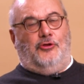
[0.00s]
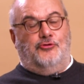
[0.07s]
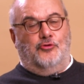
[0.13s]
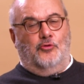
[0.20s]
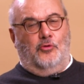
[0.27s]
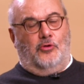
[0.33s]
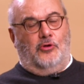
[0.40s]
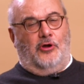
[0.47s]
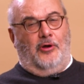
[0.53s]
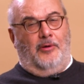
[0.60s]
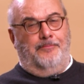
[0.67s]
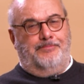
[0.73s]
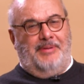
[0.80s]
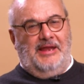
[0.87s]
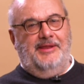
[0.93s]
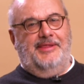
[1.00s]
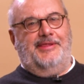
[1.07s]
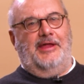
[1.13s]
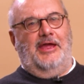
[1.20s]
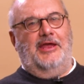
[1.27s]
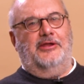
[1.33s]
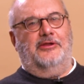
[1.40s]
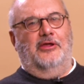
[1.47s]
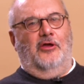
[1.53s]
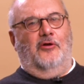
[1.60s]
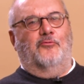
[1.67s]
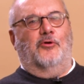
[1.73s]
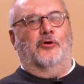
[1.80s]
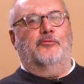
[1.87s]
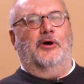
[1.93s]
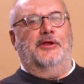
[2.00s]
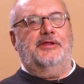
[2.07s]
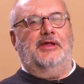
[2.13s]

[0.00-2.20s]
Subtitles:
to compensate for what